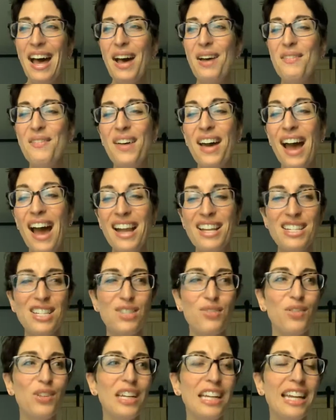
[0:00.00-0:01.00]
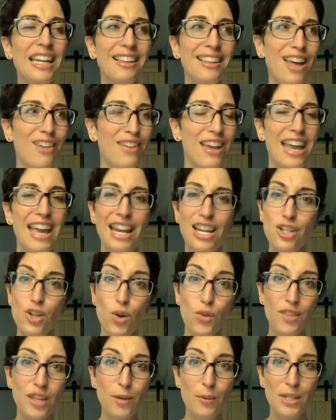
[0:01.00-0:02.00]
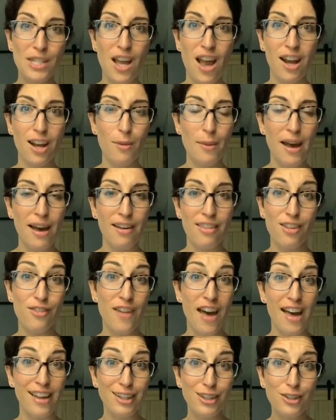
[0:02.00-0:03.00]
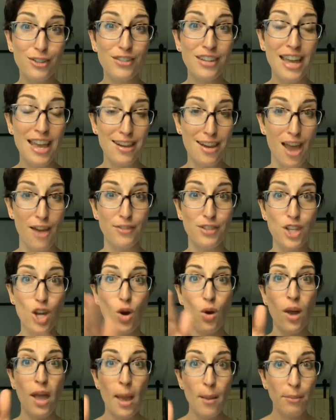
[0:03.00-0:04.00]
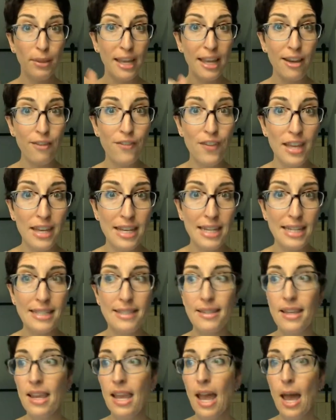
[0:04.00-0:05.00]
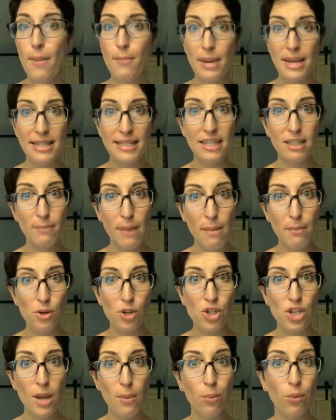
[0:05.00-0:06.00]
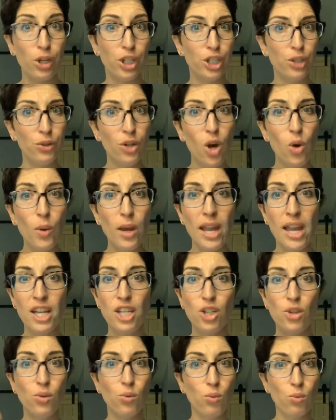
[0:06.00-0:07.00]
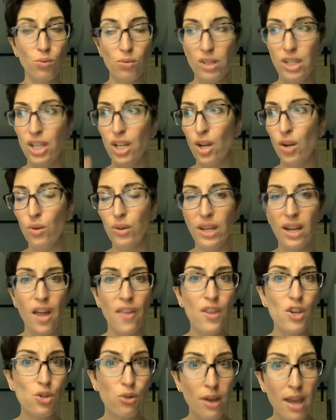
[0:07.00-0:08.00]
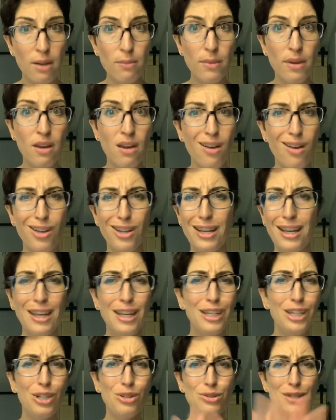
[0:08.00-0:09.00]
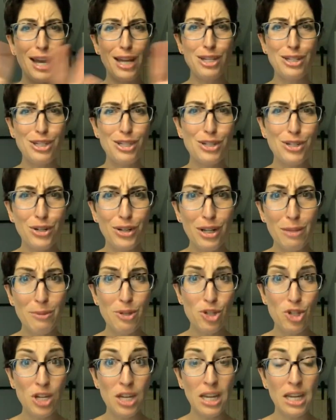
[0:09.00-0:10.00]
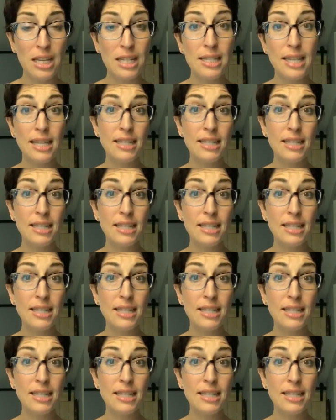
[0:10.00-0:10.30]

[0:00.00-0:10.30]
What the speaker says: But I just freaking love it. And I don't think we talk about the value of it enough. So Planet Fitness, a basic membership where you go in, you know, get on the treadmill, you touch the dirty machines.